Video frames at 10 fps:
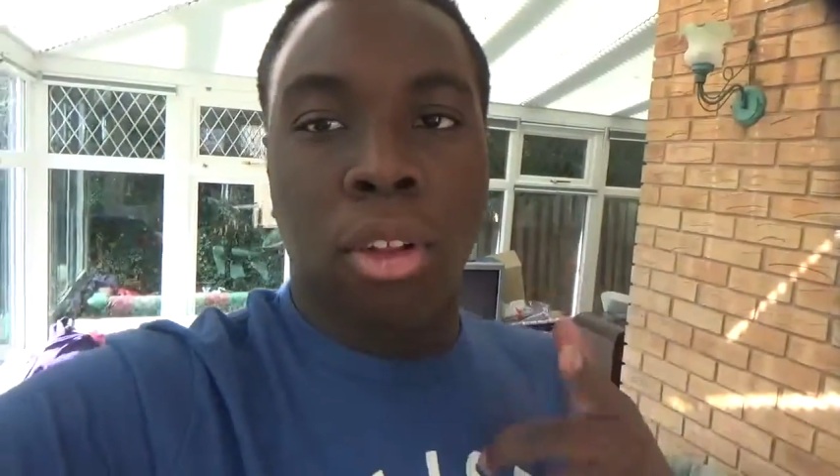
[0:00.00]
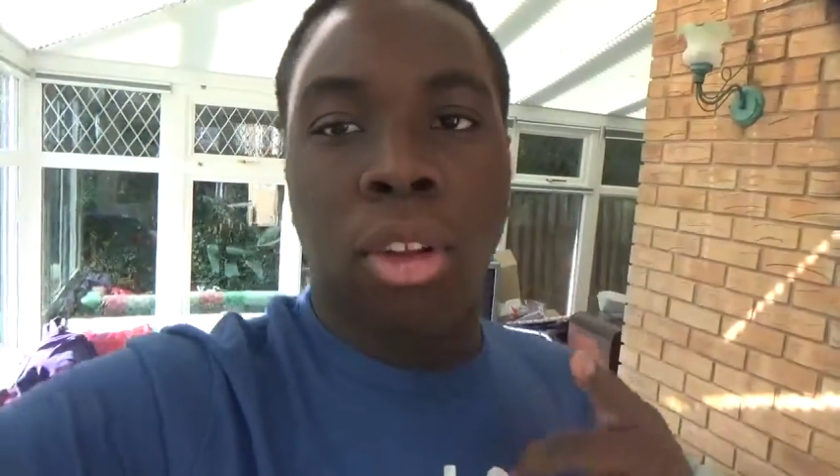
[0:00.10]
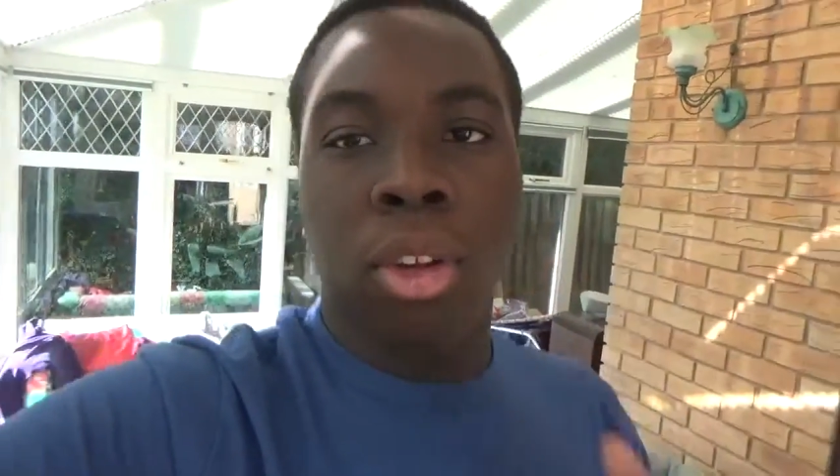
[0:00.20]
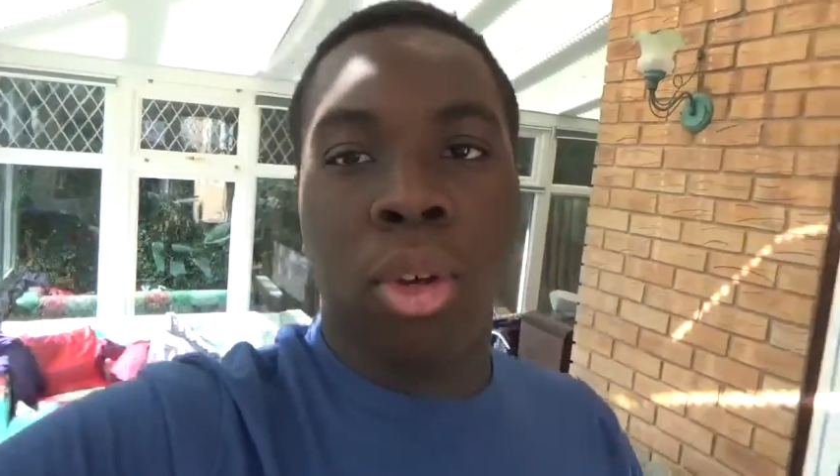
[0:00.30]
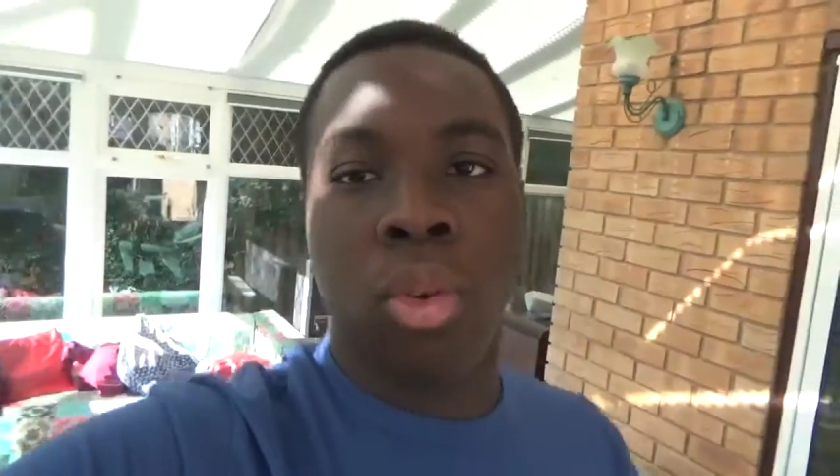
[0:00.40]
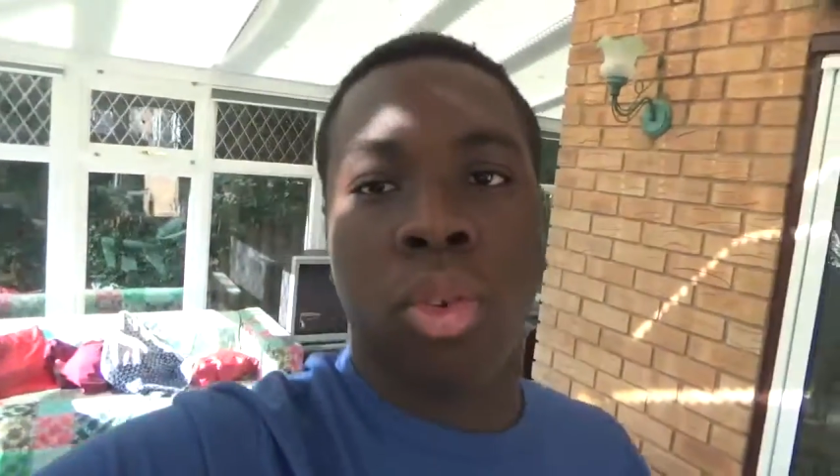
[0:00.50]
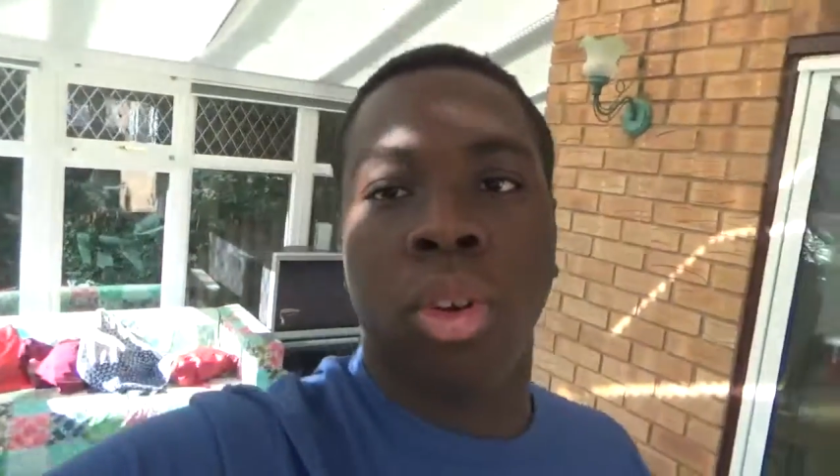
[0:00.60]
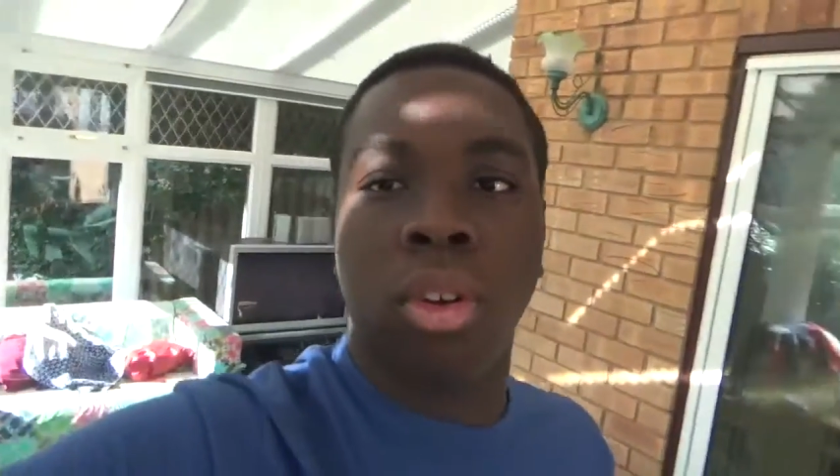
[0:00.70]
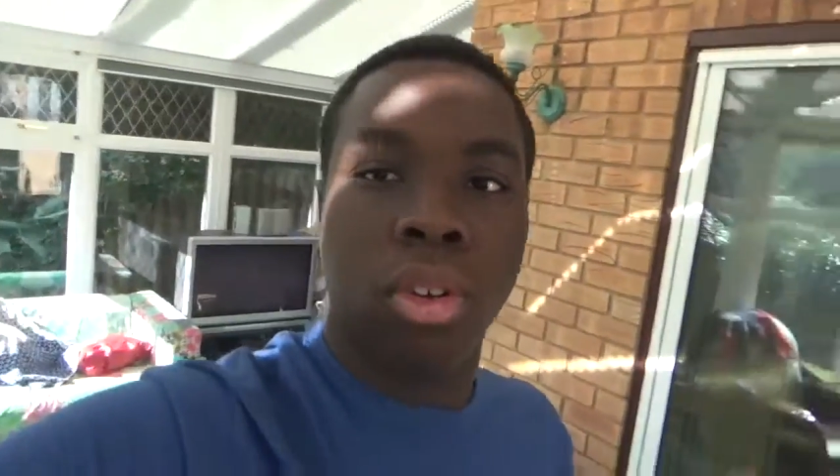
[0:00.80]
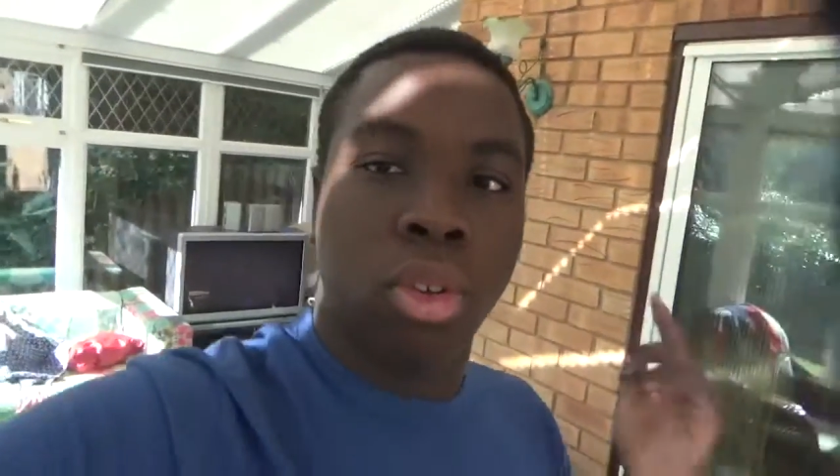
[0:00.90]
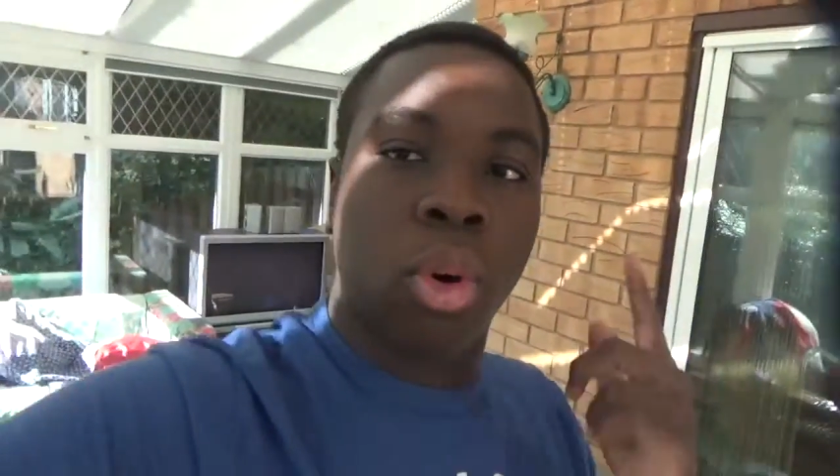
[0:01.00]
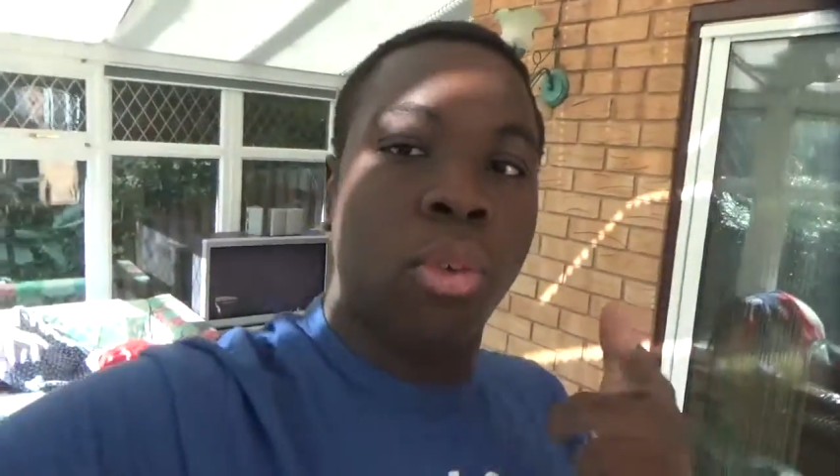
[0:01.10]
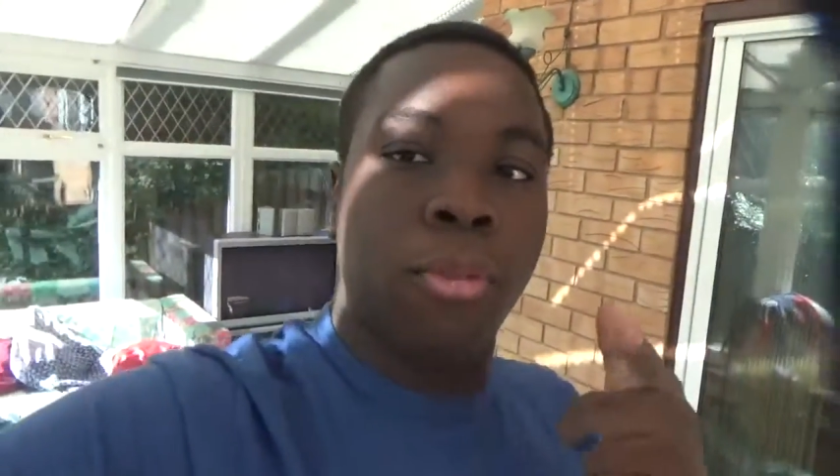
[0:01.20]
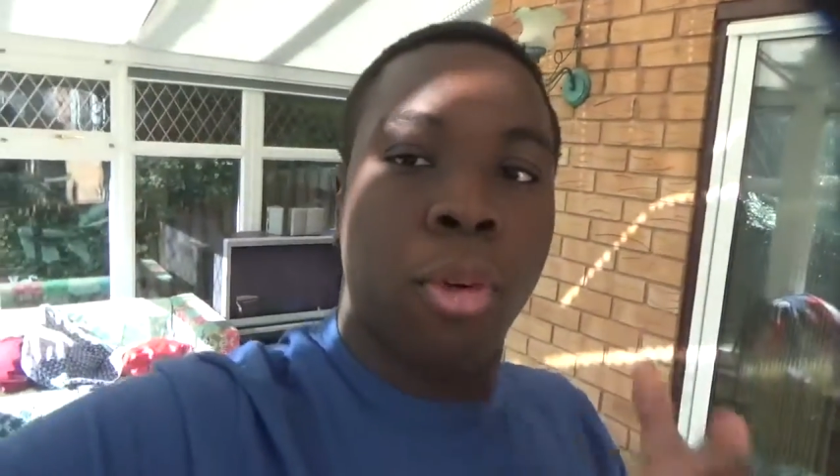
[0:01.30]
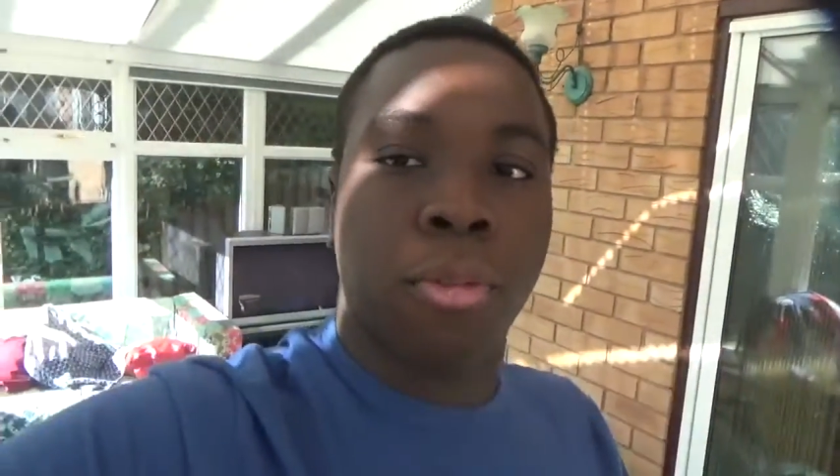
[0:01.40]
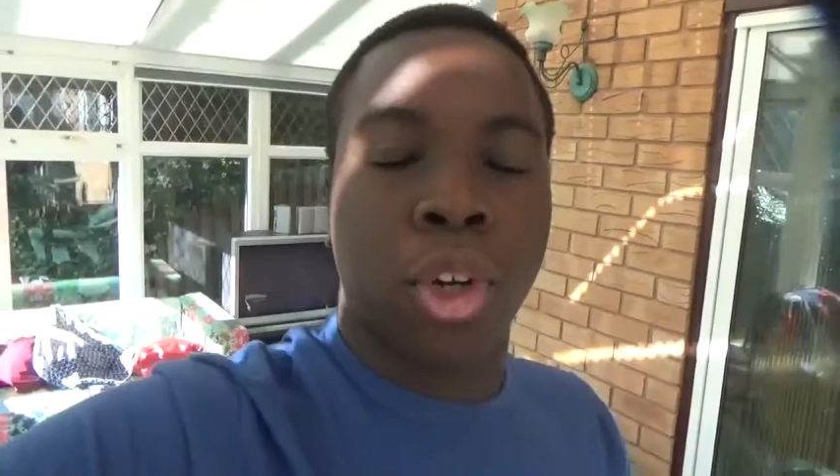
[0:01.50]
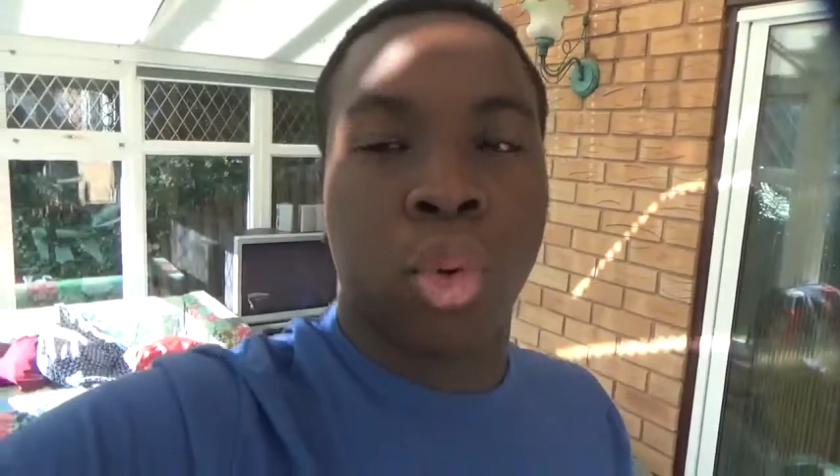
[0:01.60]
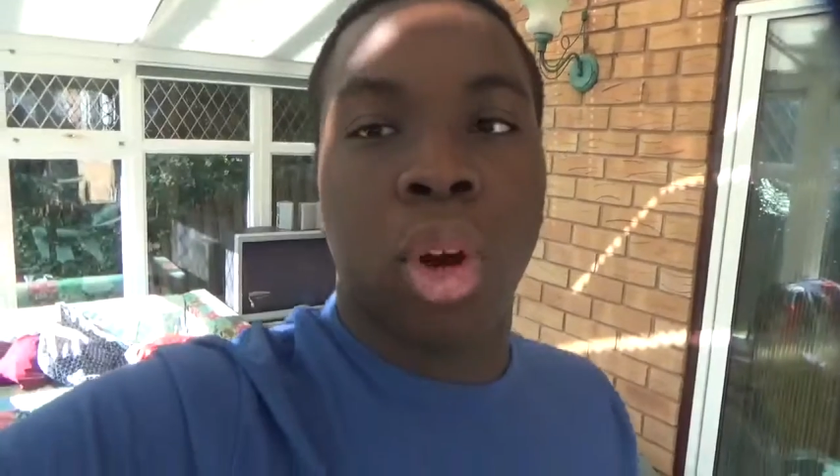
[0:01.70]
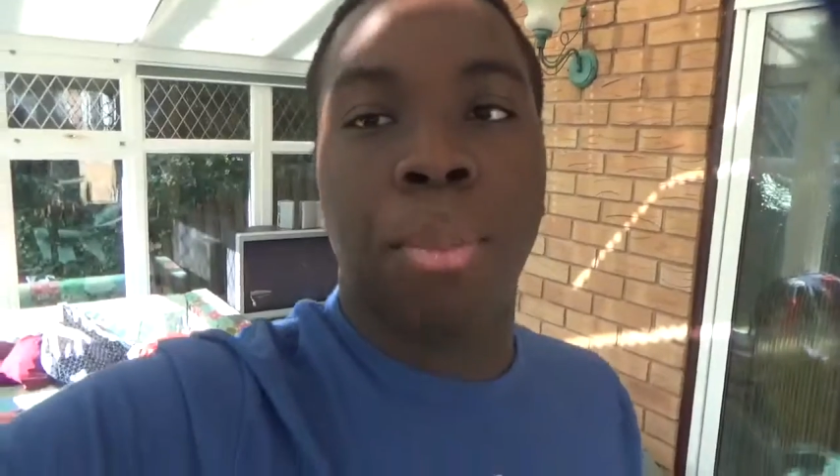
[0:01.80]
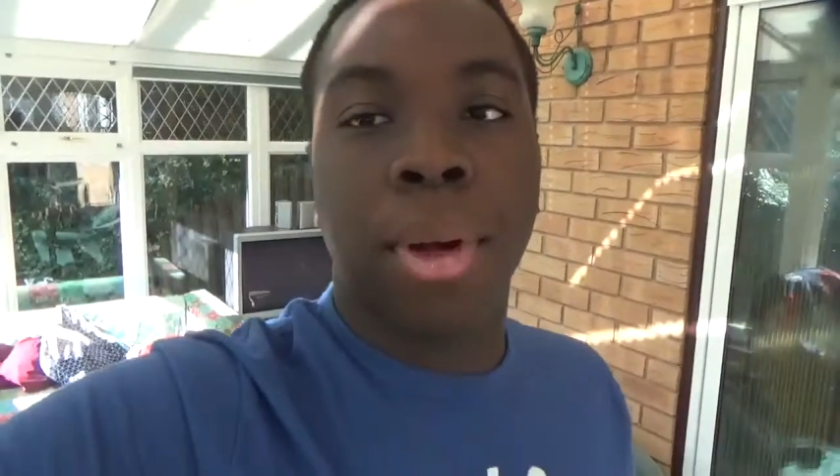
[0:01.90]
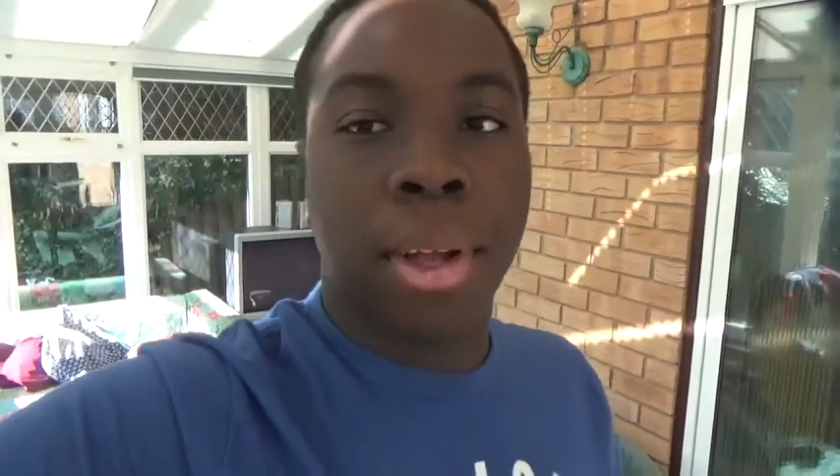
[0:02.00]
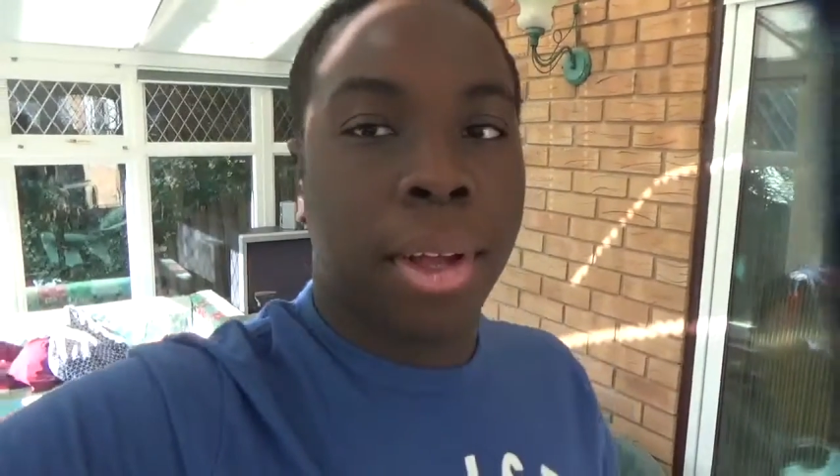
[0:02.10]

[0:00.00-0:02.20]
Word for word: the news. Don't vote for Trump.